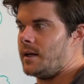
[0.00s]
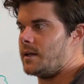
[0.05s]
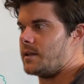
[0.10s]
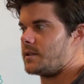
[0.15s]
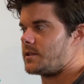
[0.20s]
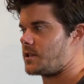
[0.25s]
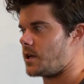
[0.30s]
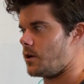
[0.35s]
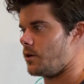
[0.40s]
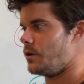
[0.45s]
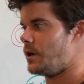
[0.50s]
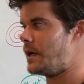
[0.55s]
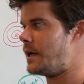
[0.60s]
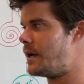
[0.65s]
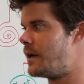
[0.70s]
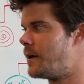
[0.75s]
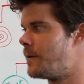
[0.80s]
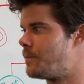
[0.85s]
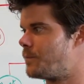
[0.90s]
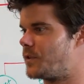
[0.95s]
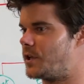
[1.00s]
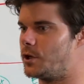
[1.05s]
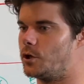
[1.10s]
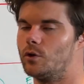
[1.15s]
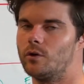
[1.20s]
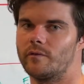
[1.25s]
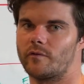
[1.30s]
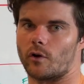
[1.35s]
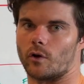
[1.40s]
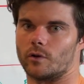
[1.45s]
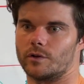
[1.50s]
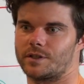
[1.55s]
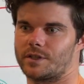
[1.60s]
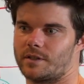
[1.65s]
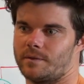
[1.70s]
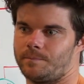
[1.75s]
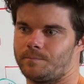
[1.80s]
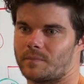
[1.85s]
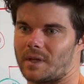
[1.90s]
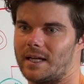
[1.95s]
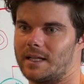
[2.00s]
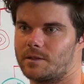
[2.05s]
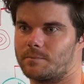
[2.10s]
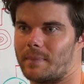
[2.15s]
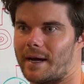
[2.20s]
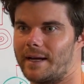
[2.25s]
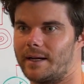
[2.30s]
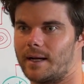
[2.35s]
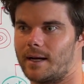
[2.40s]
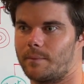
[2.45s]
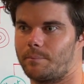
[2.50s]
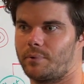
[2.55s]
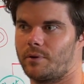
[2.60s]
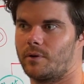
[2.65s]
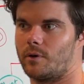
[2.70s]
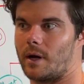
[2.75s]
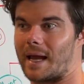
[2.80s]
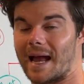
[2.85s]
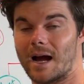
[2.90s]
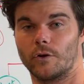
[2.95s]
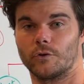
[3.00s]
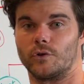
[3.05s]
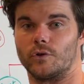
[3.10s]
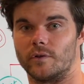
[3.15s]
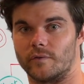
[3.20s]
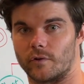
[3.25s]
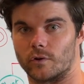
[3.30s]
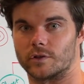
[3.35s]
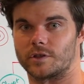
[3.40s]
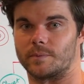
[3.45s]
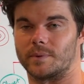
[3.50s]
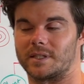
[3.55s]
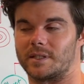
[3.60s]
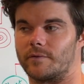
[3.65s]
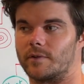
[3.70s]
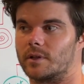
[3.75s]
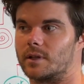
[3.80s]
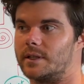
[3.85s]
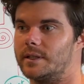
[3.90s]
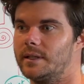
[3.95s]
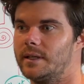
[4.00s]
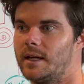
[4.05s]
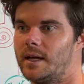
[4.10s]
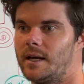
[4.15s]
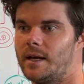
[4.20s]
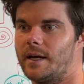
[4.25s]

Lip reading: So the universe is made up, our universe specifically,